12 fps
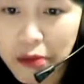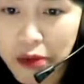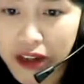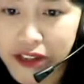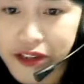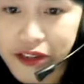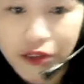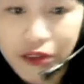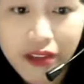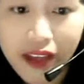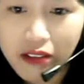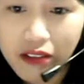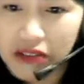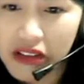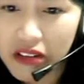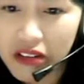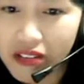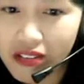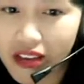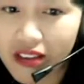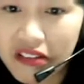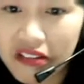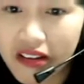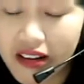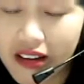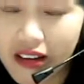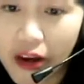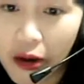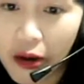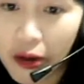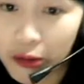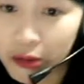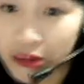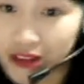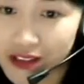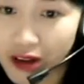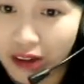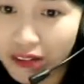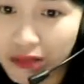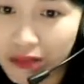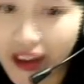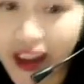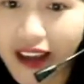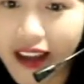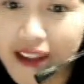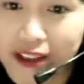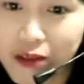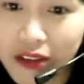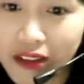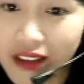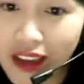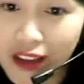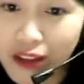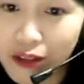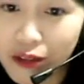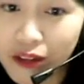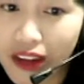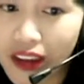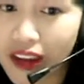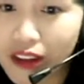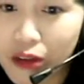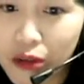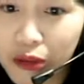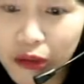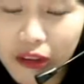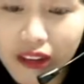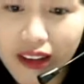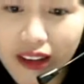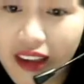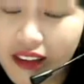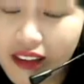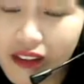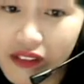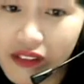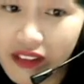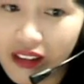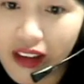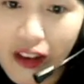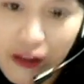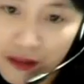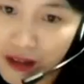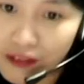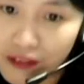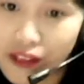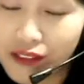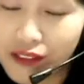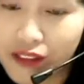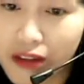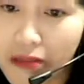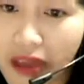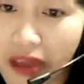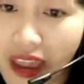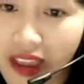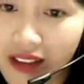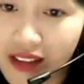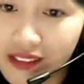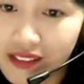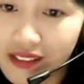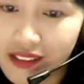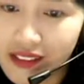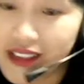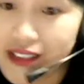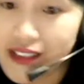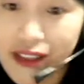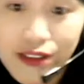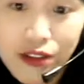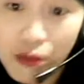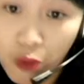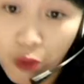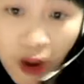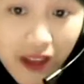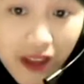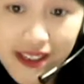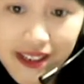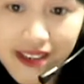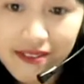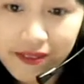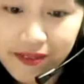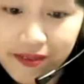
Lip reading: impressed you to that? Why do you think, oh, this caught my eyes? What they can do? They can cook. They can even deliver a meal. Is that surprising?